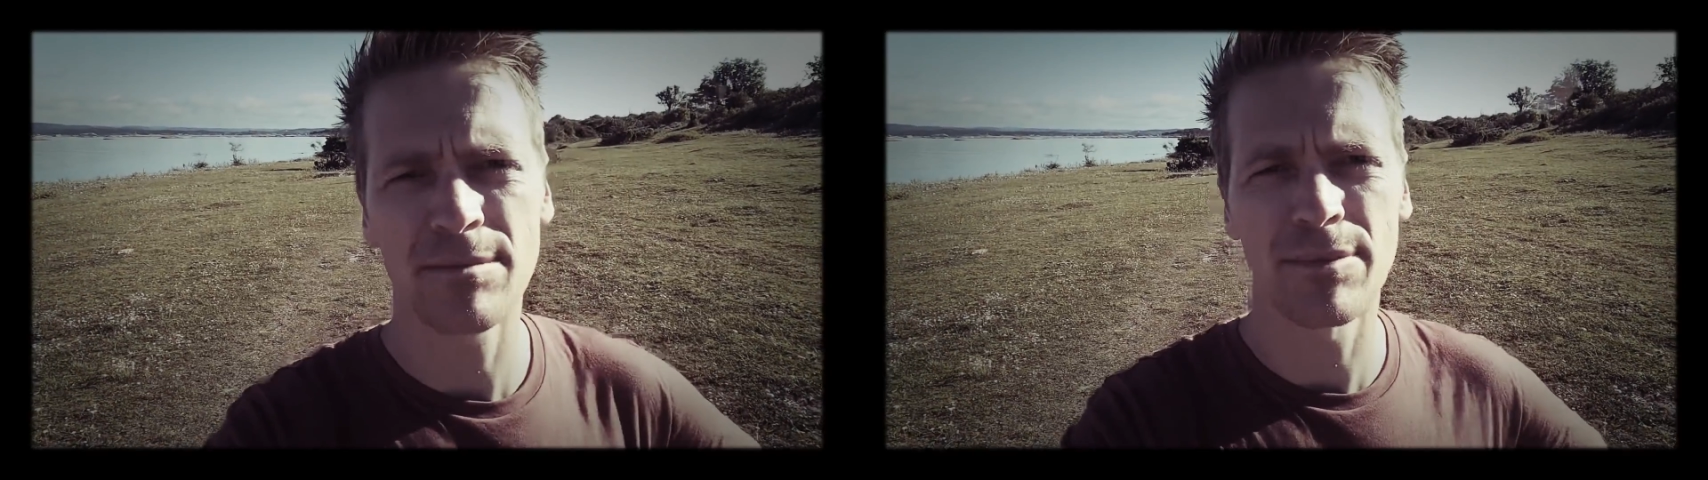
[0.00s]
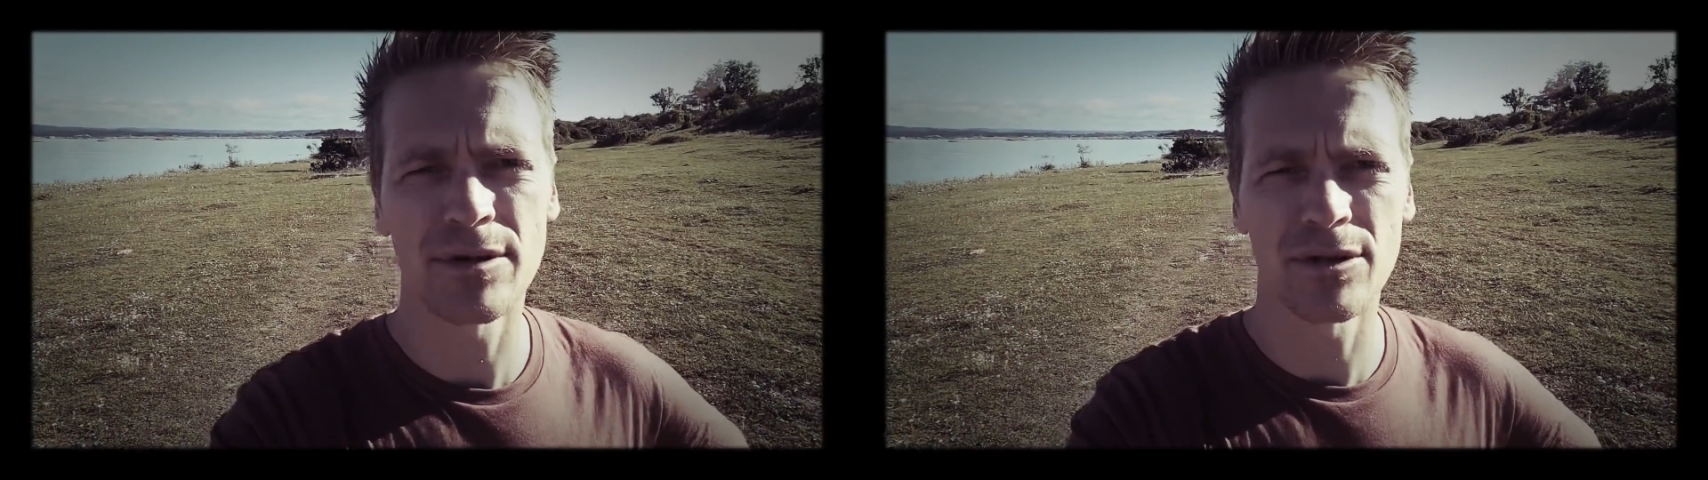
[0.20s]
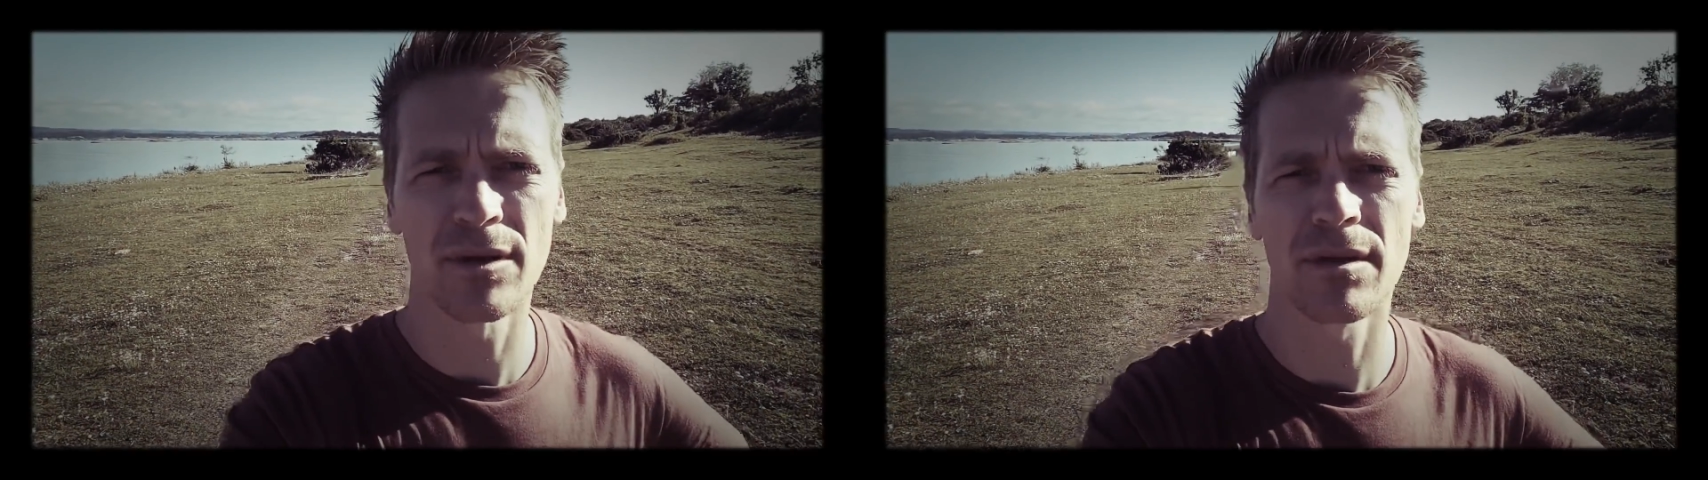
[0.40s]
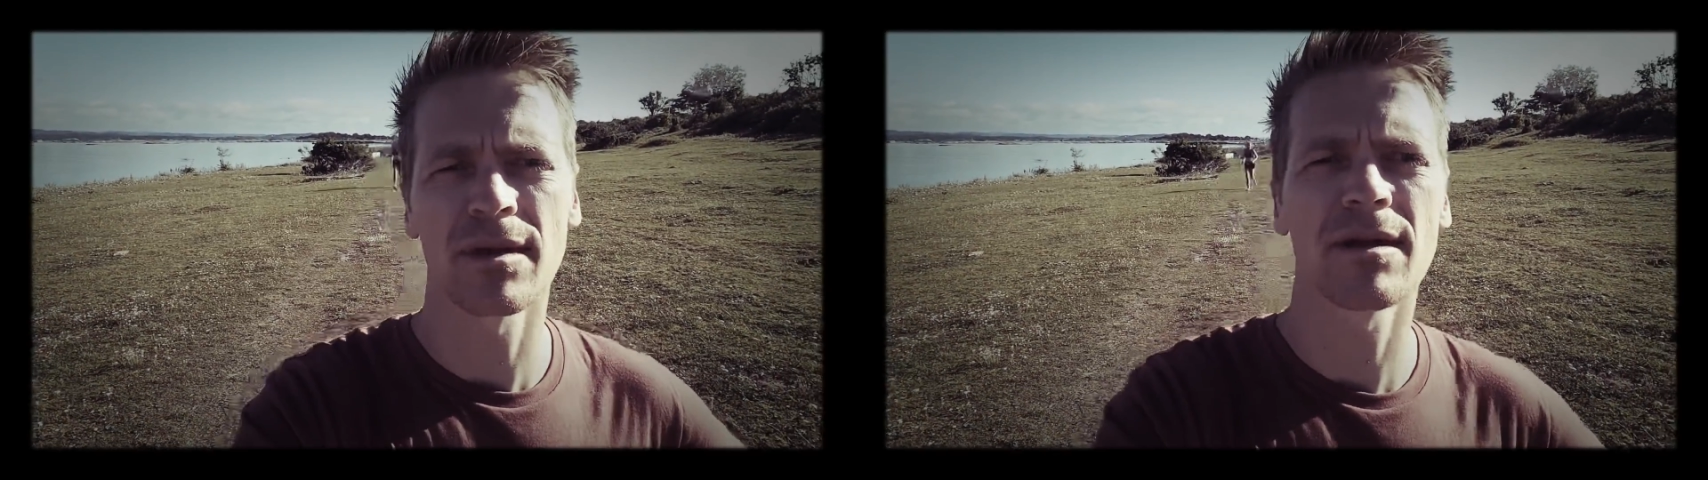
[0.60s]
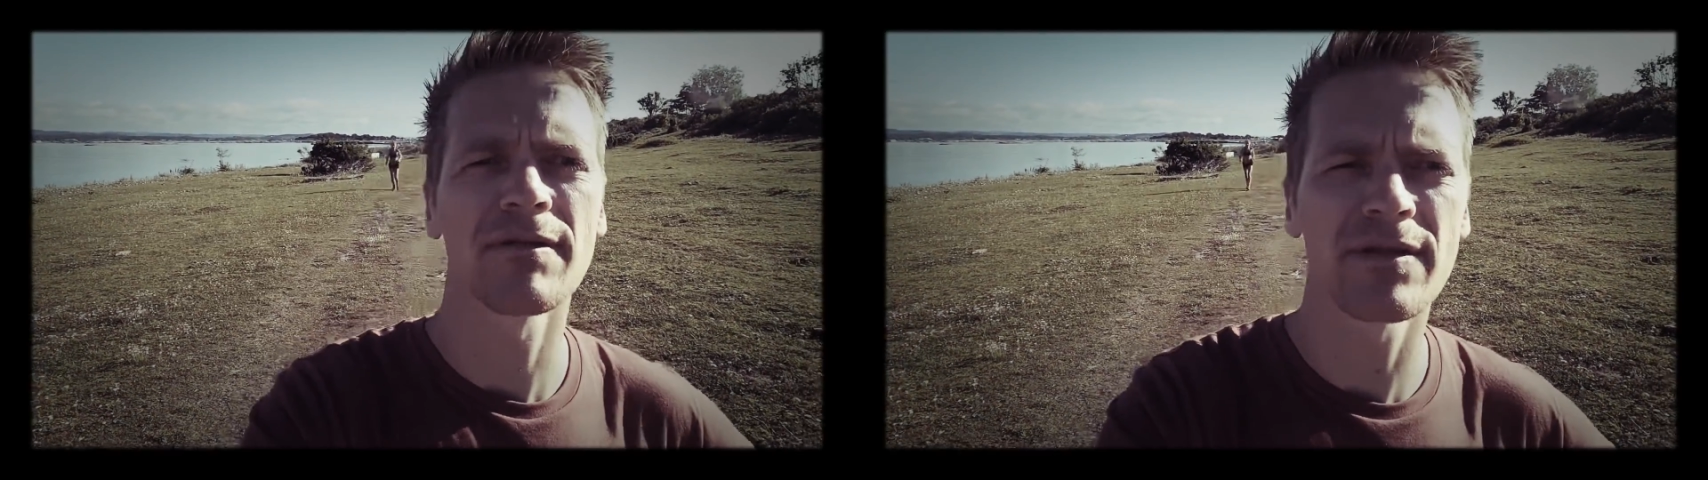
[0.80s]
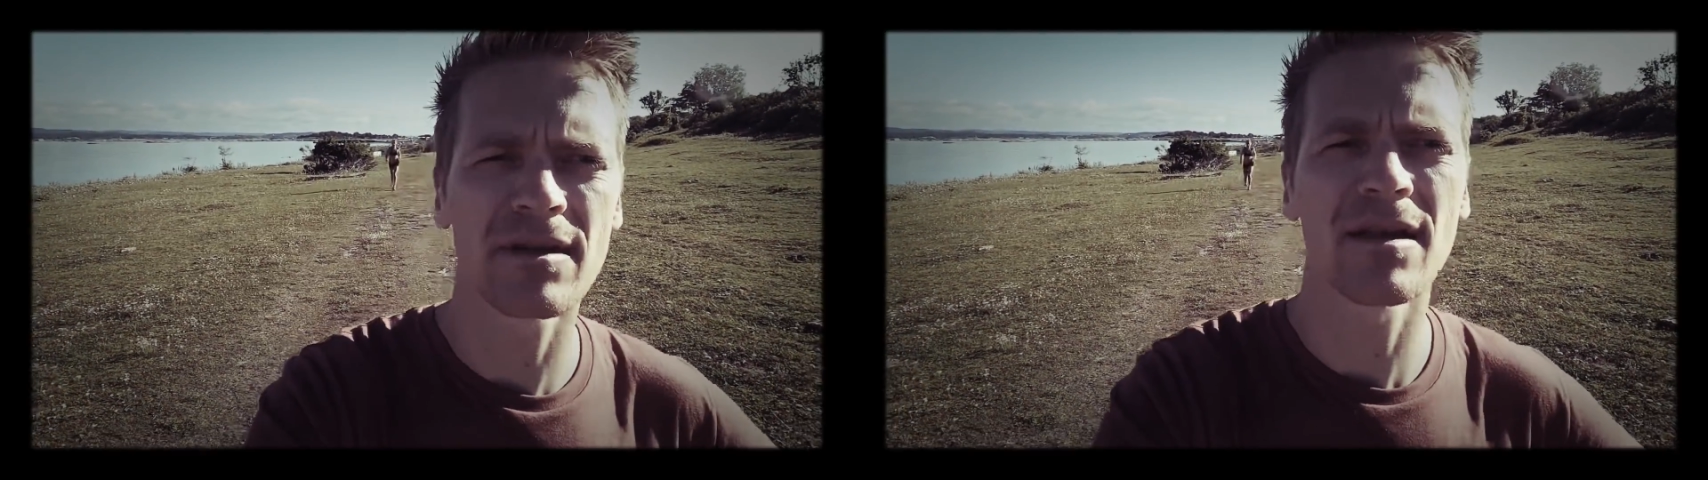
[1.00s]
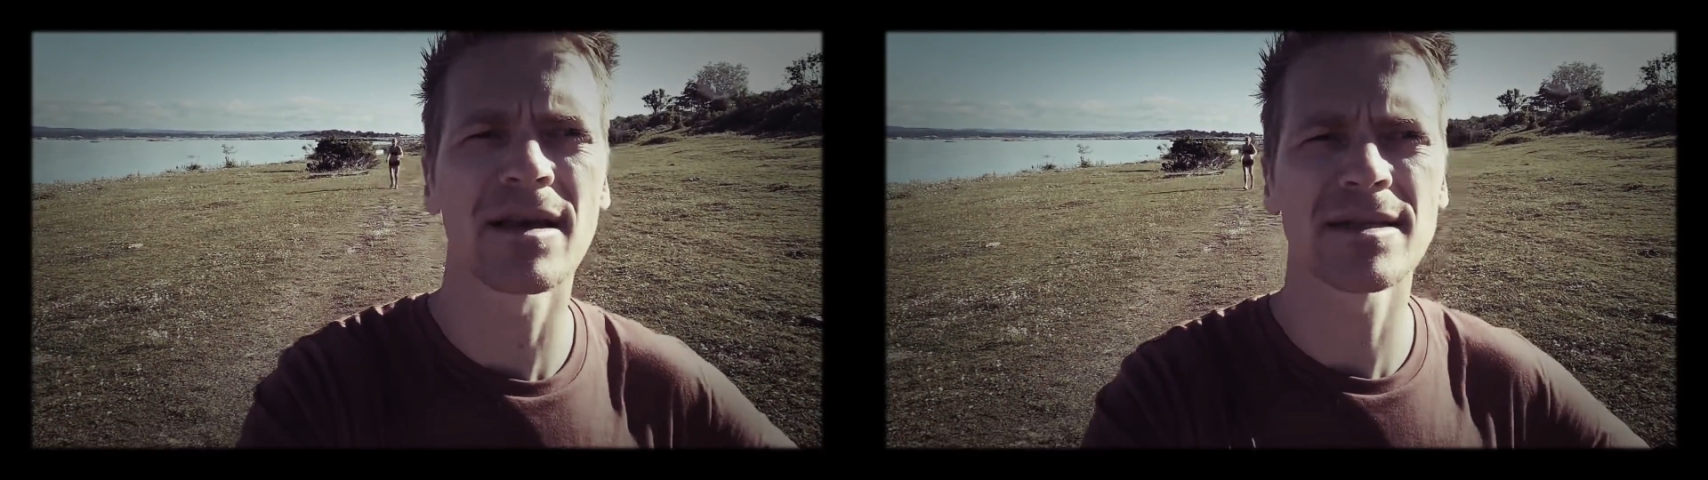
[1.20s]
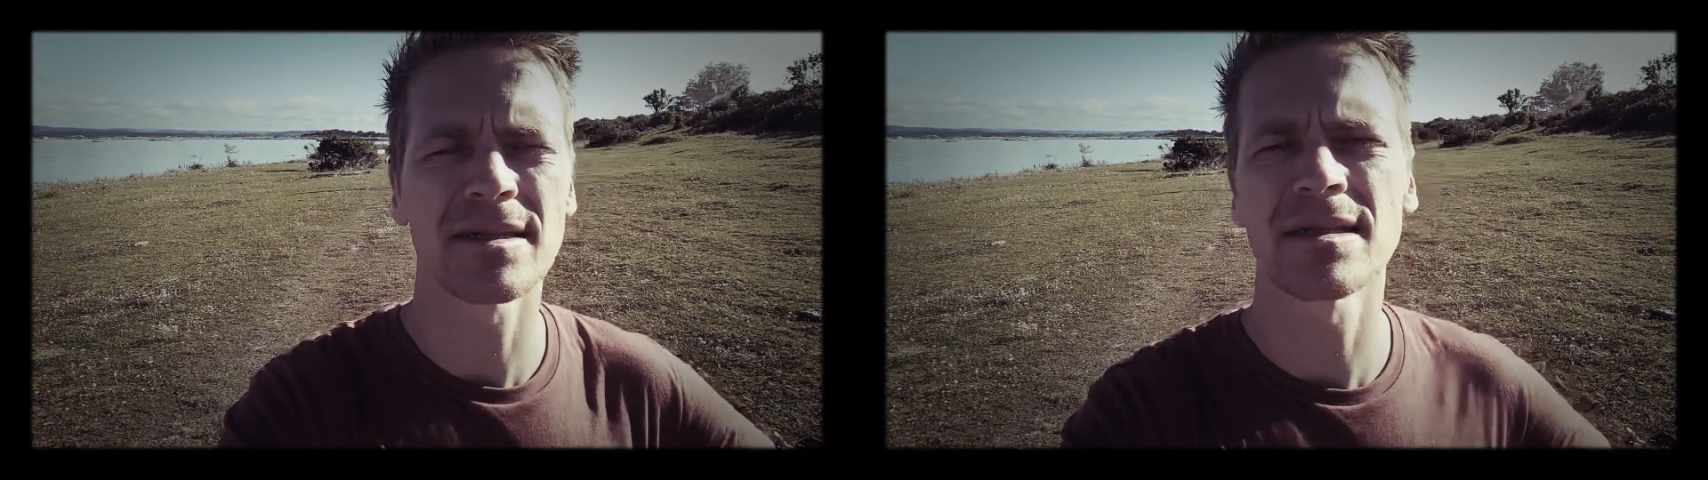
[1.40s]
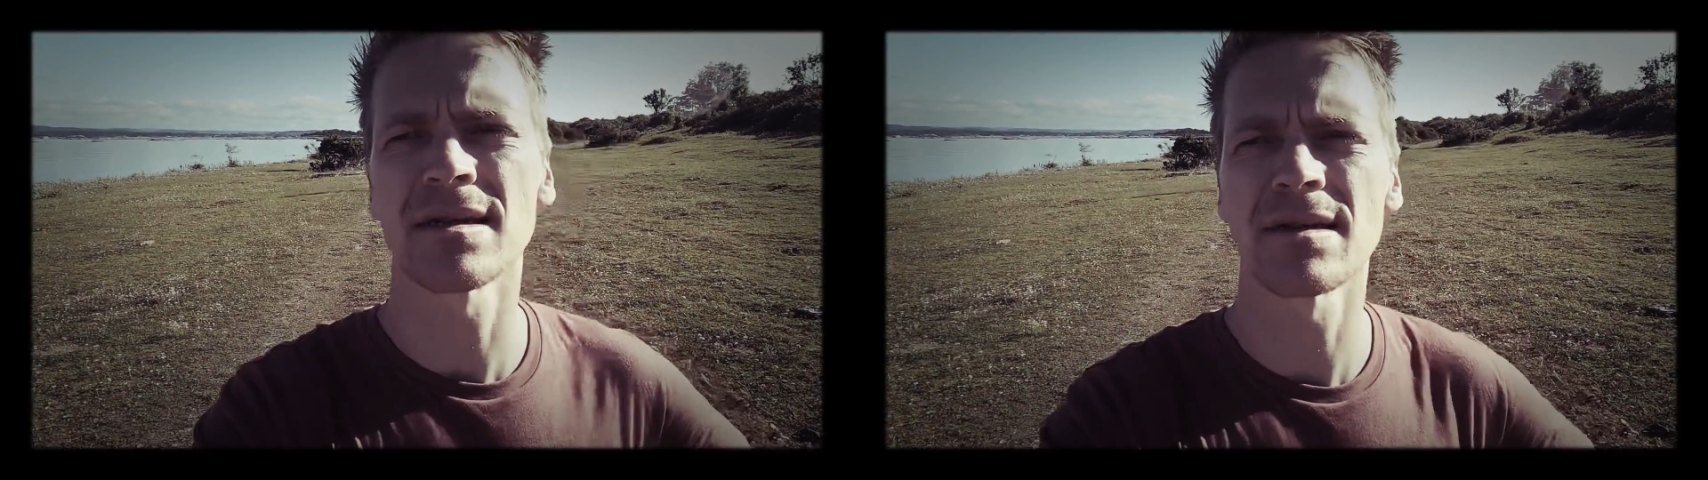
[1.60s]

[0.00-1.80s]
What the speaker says: but you can think of it as